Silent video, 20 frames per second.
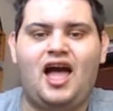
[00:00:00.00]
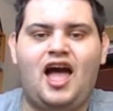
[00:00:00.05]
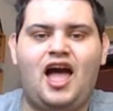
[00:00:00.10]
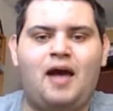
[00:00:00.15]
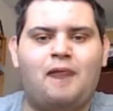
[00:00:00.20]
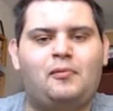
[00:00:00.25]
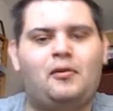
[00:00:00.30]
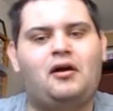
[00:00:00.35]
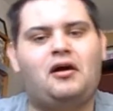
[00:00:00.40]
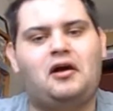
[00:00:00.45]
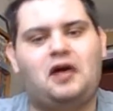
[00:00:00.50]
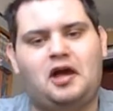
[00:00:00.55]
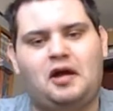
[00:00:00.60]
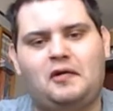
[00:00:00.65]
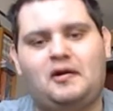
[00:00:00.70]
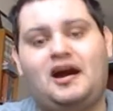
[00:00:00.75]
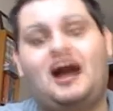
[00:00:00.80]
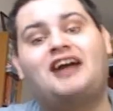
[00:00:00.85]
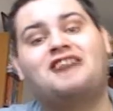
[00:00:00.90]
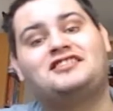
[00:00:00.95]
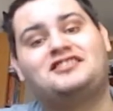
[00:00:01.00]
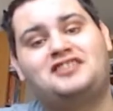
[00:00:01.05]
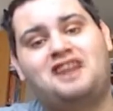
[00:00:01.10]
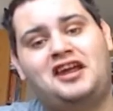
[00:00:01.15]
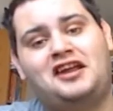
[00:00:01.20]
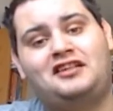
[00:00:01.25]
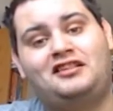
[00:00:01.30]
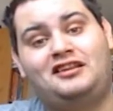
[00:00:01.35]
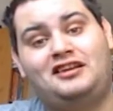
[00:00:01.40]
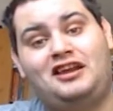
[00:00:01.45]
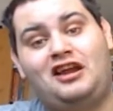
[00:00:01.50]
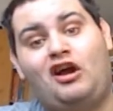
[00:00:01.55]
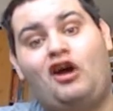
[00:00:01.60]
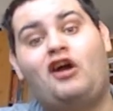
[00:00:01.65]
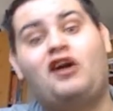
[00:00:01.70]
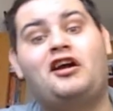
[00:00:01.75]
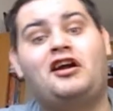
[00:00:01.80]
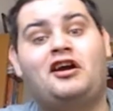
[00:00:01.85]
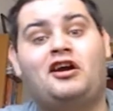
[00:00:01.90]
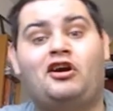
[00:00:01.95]
as I stated
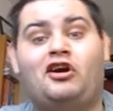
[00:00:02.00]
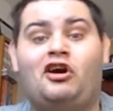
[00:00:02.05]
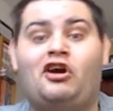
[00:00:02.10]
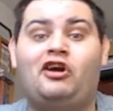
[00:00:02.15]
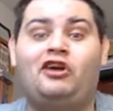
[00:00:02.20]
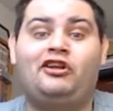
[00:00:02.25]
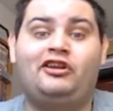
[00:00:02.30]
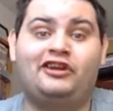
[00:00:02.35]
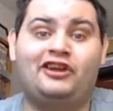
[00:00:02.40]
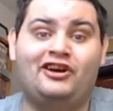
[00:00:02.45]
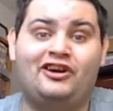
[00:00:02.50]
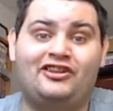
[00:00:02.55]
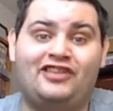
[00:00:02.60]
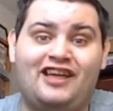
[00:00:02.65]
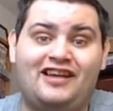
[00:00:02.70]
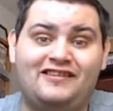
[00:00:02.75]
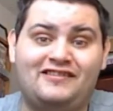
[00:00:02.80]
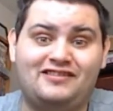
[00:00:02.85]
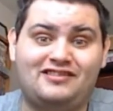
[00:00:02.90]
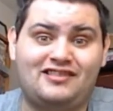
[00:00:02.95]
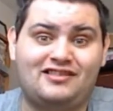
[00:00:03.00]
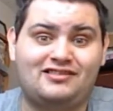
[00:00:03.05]
earlier, that